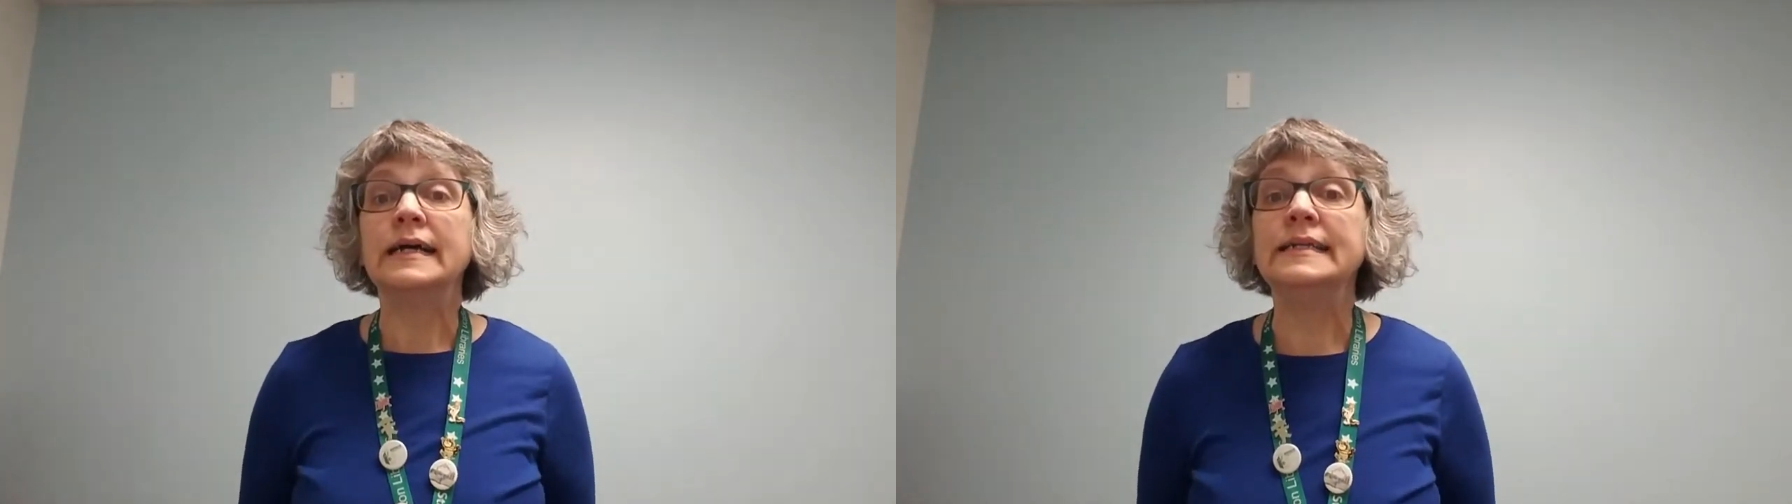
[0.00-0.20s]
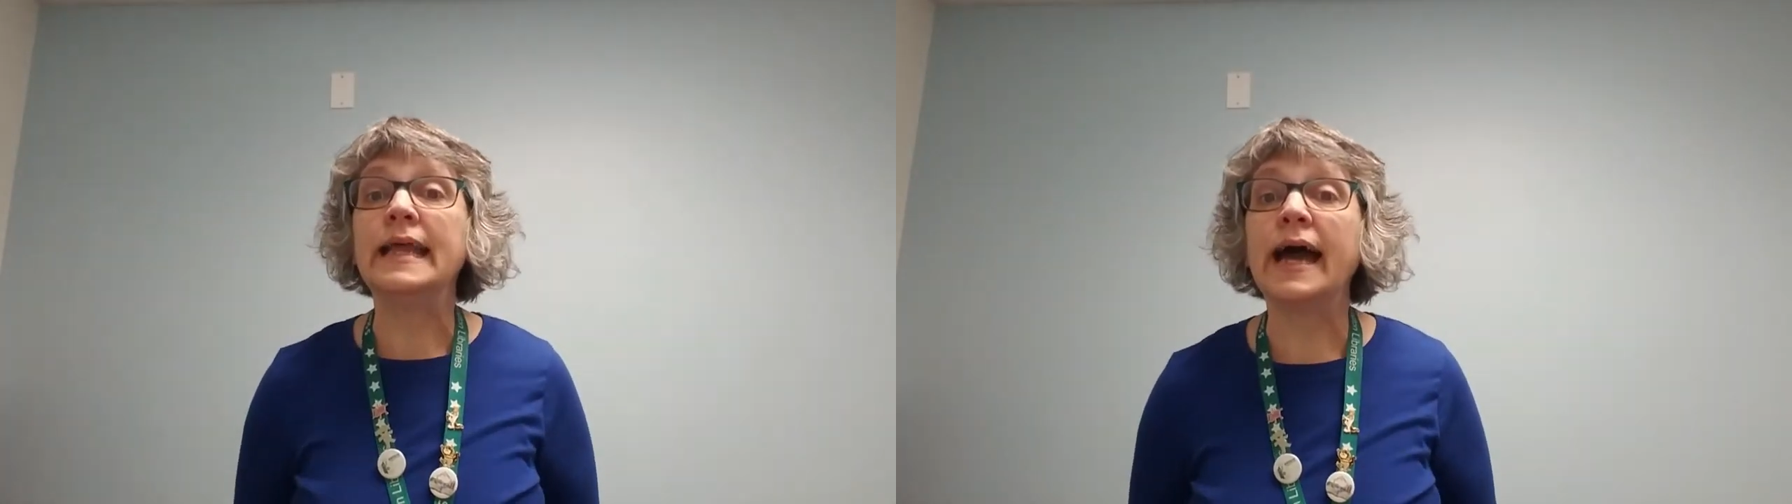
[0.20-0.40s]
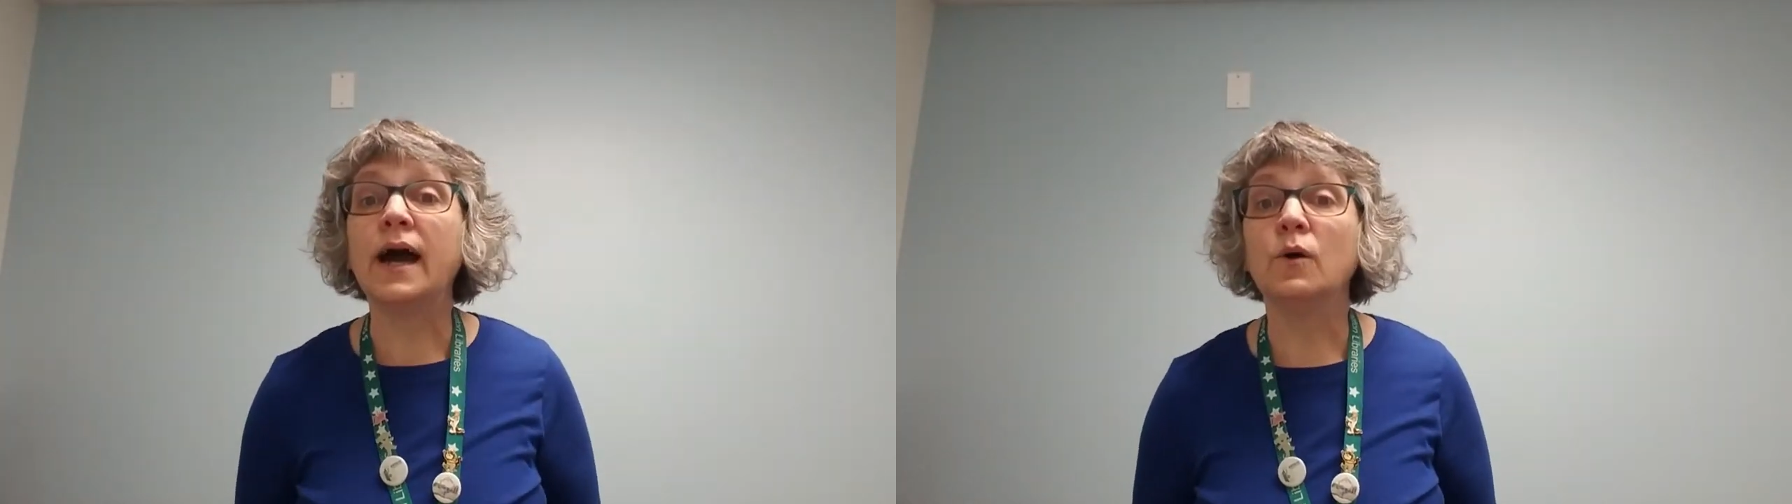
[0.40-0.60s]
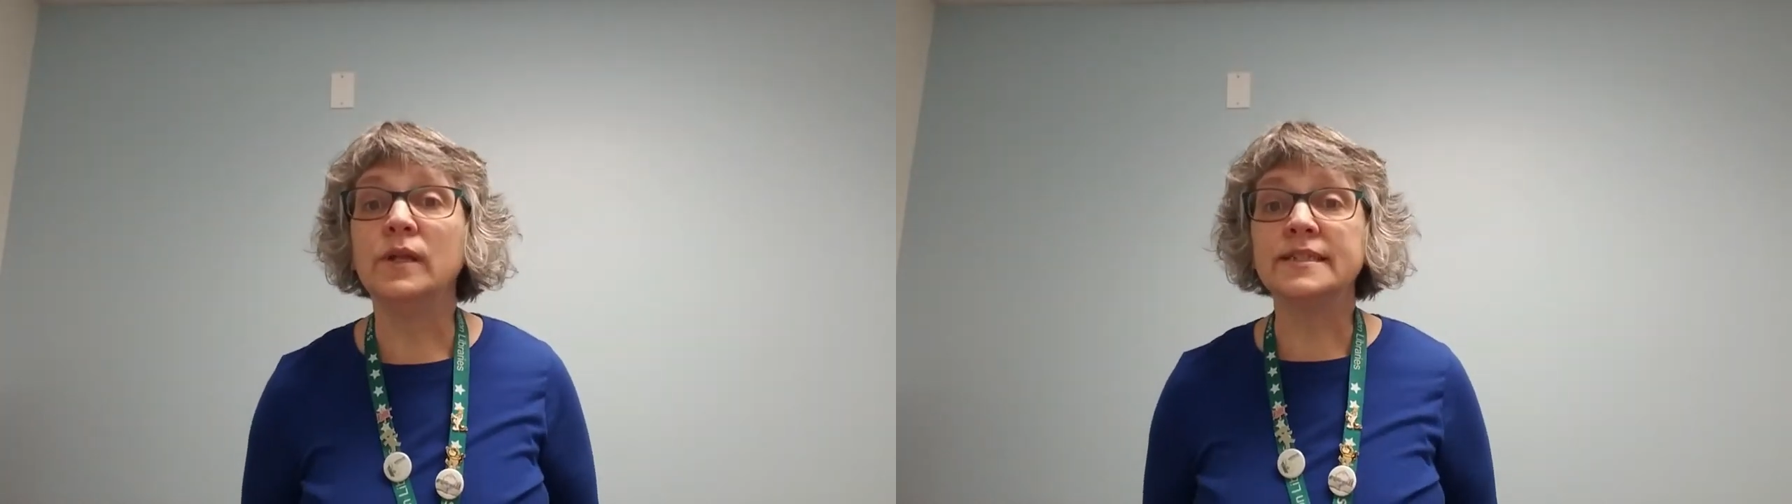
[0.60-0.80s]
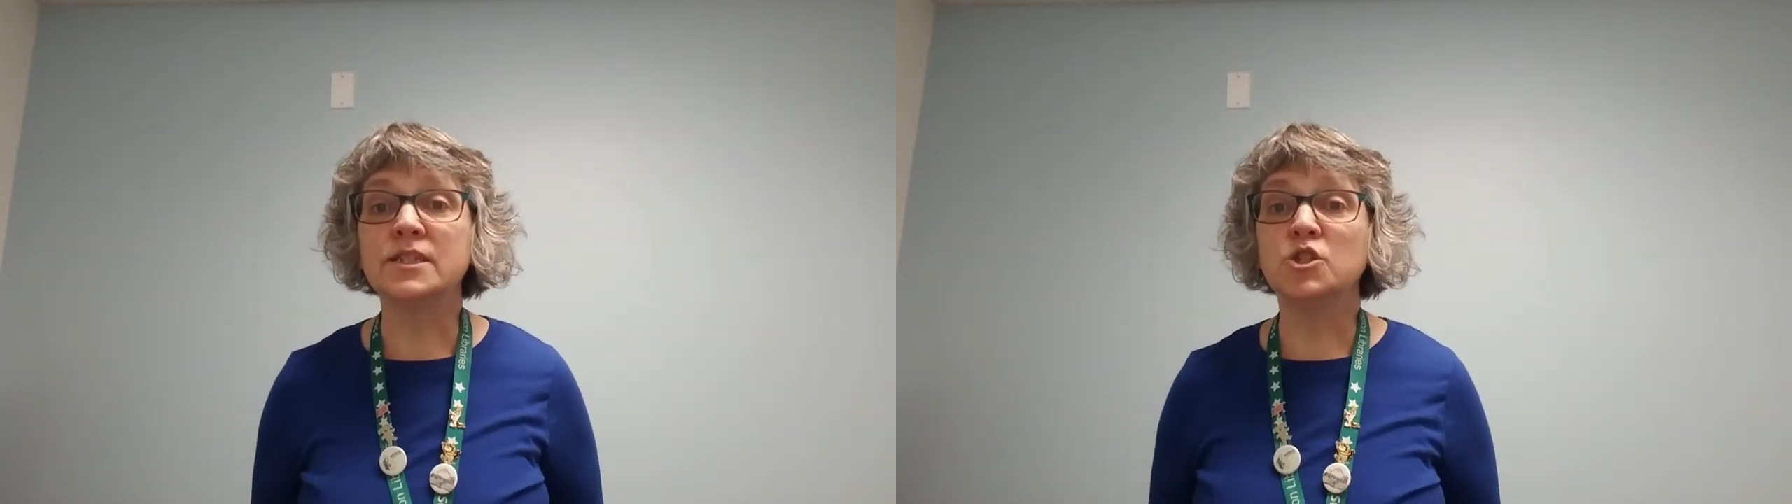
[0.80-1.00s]
Now
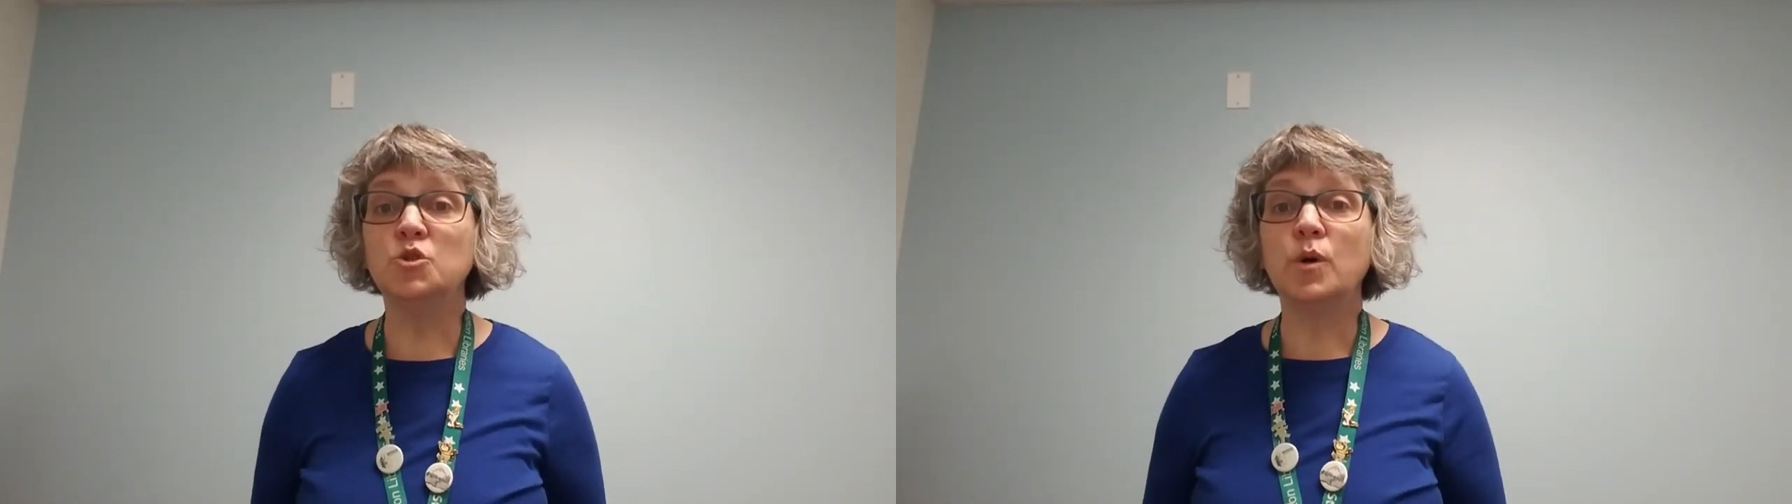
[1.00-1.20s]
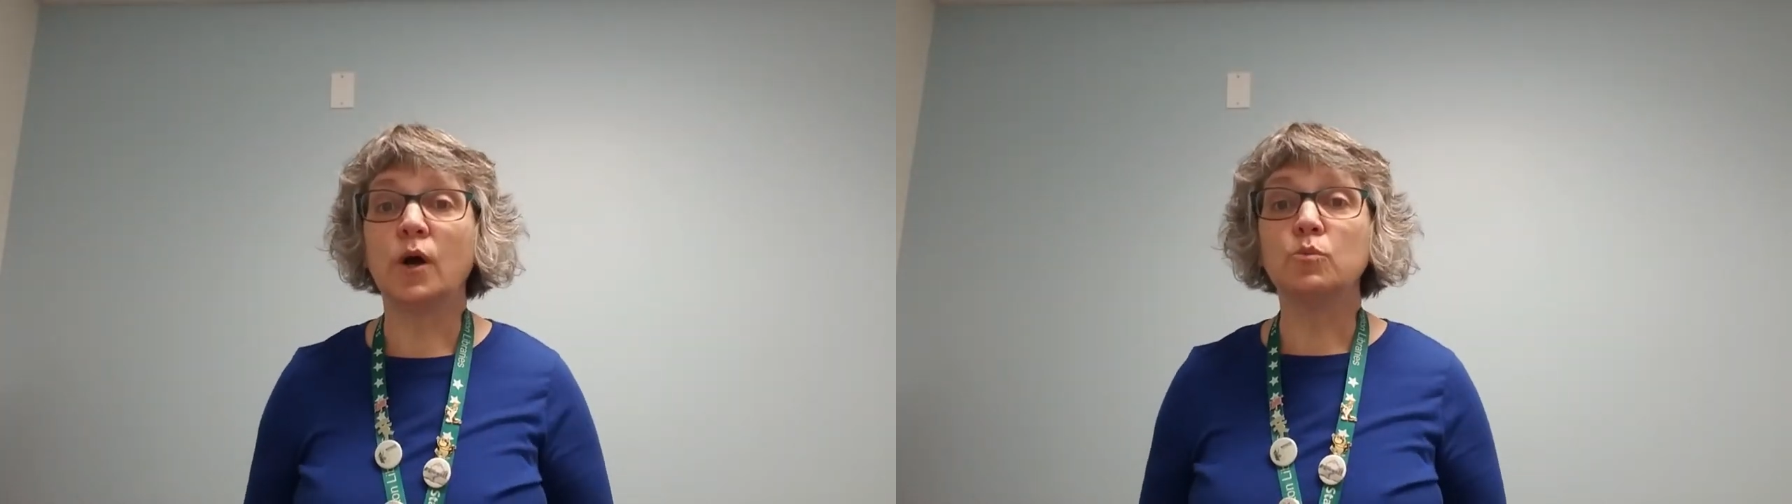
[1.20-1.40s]
let's do a